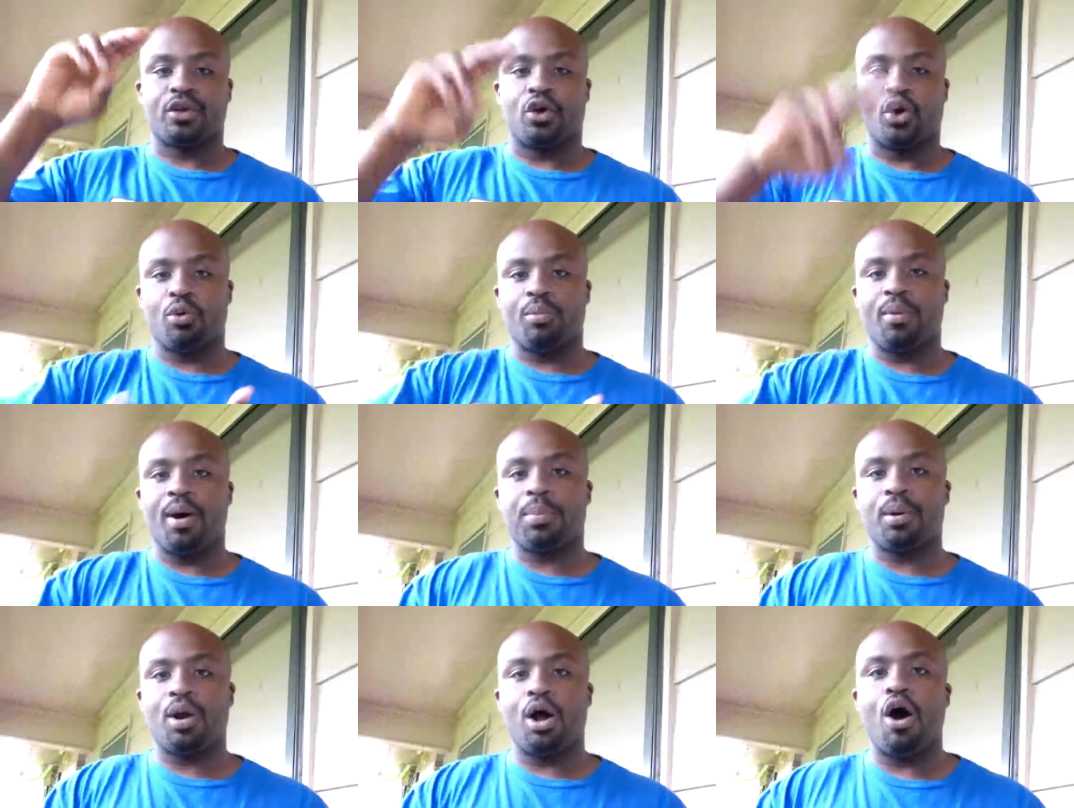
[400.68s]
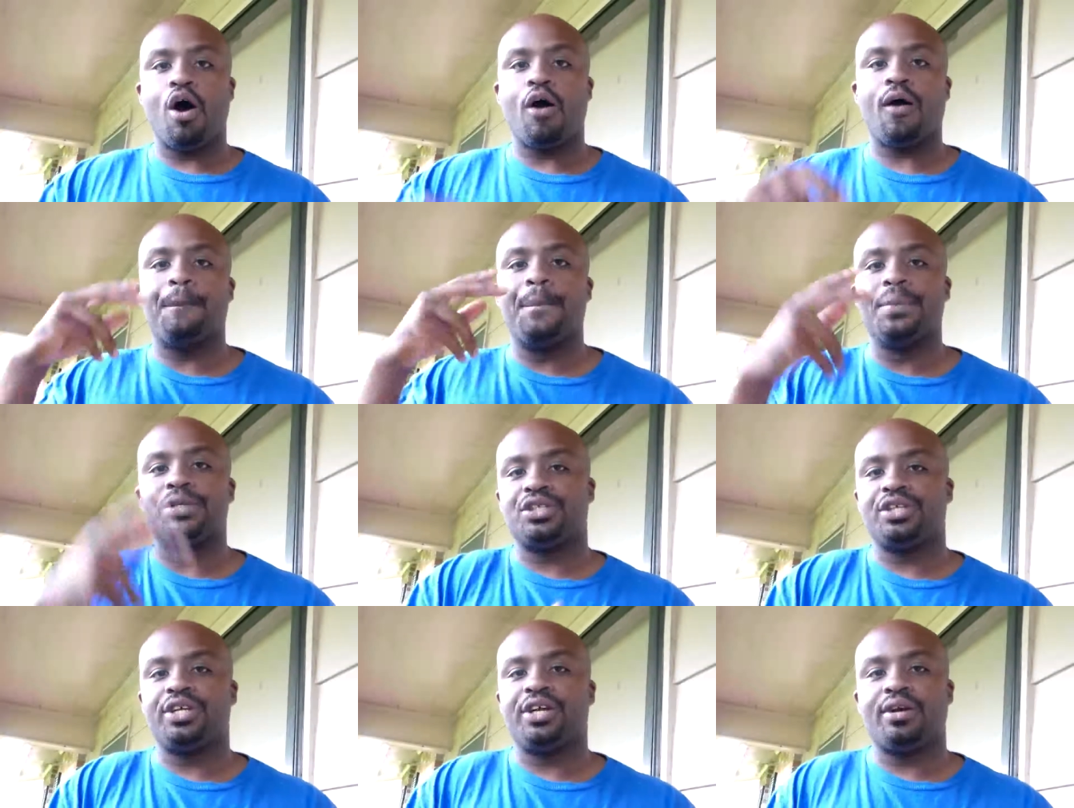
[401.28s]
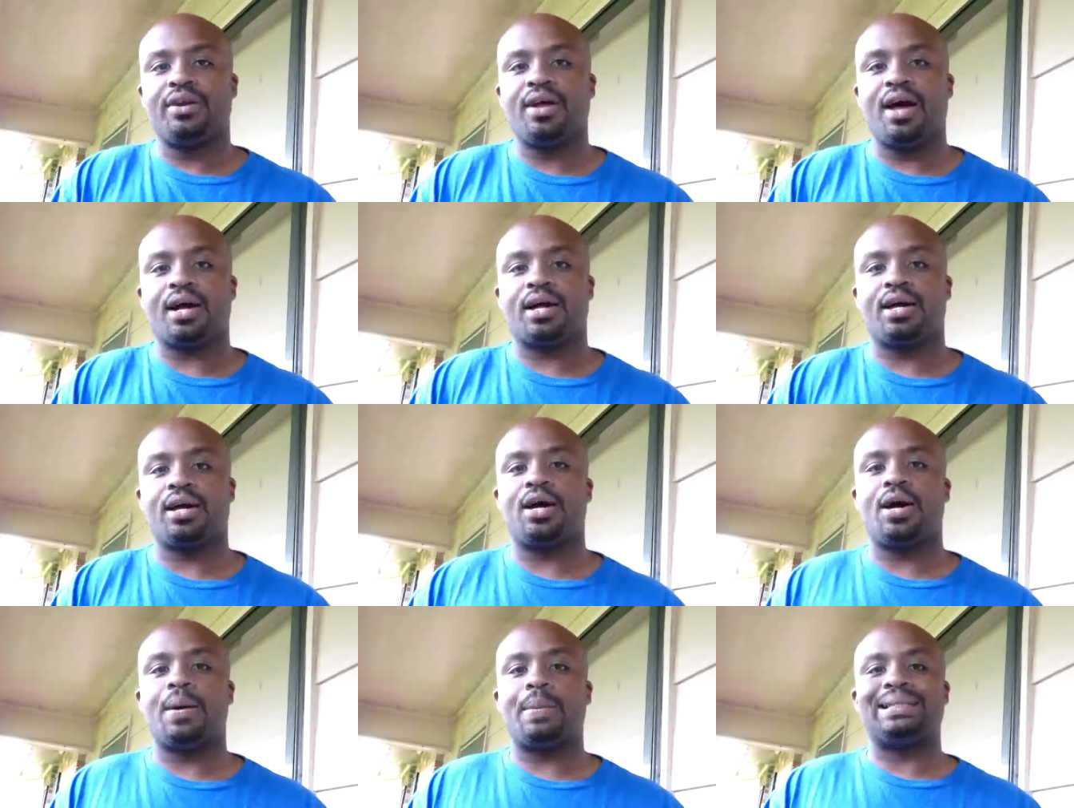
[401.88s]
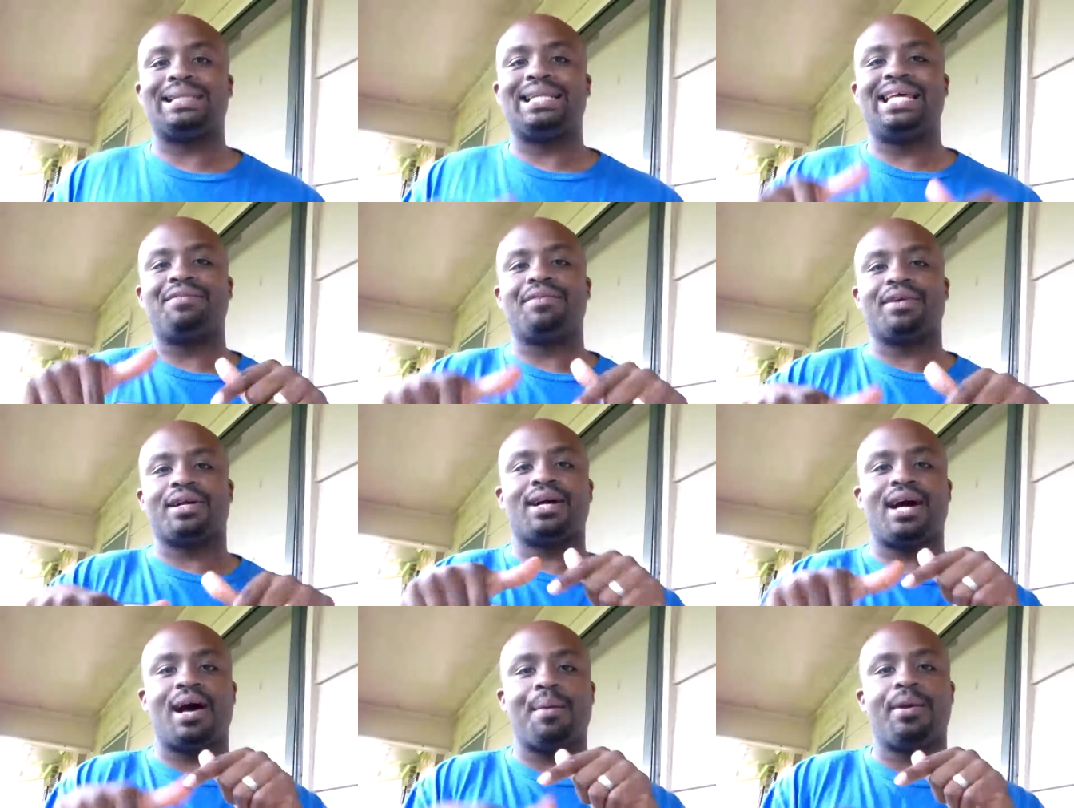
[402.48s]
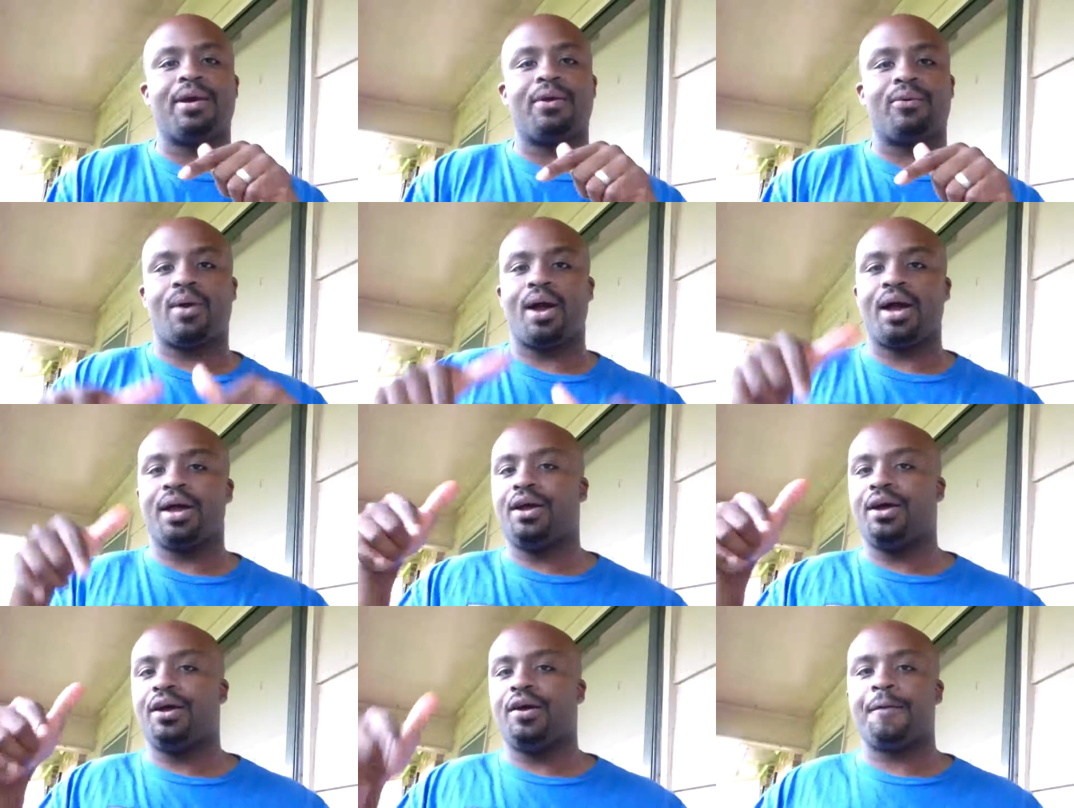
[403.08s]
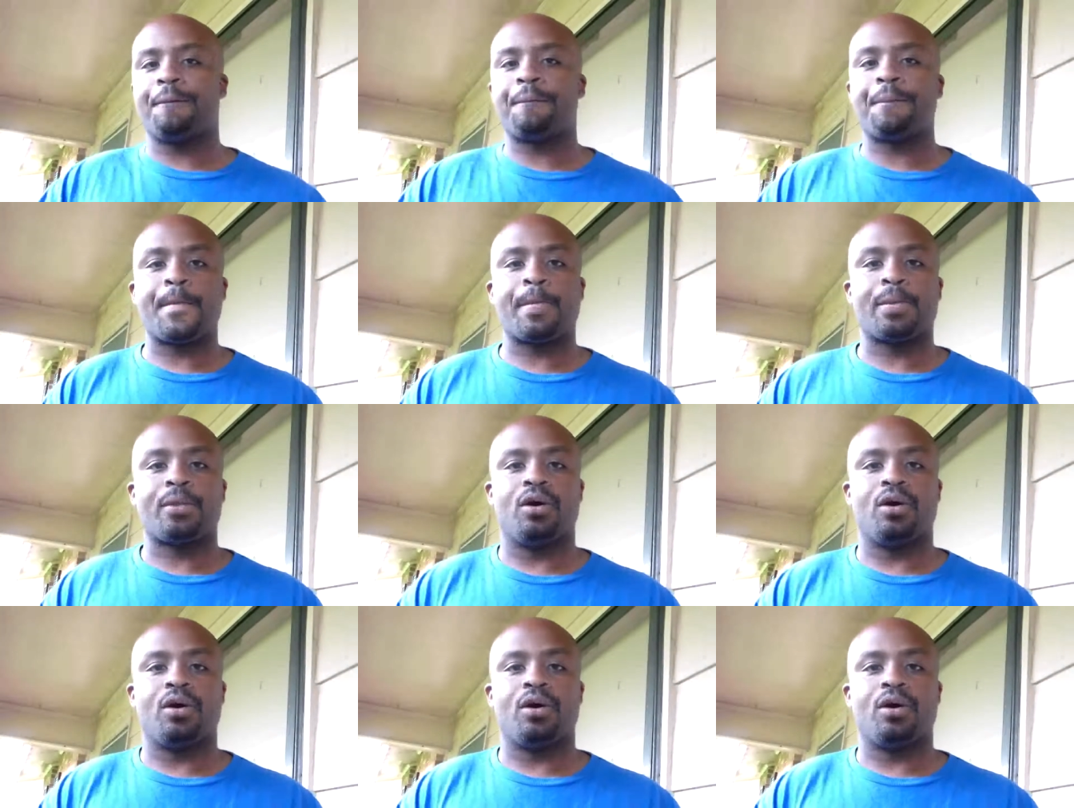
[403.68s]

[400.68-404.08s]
go to my blog, MitchellDeering.com. Leave a comment right here.